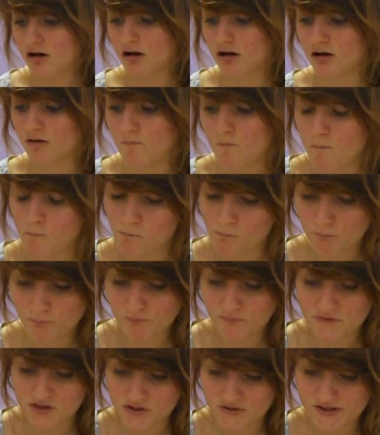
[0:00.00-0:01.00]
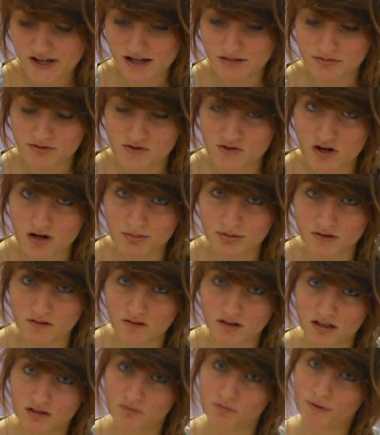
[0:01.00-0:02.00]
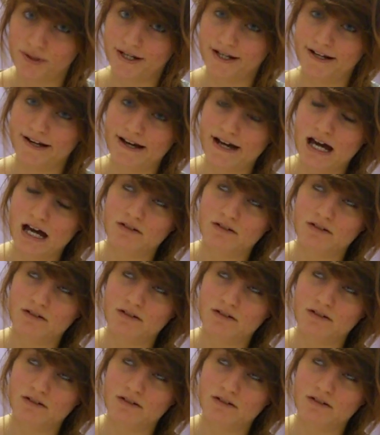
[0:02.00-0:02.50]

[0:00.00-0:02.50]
Um, so yeah, I've been dropping a lot of weight. I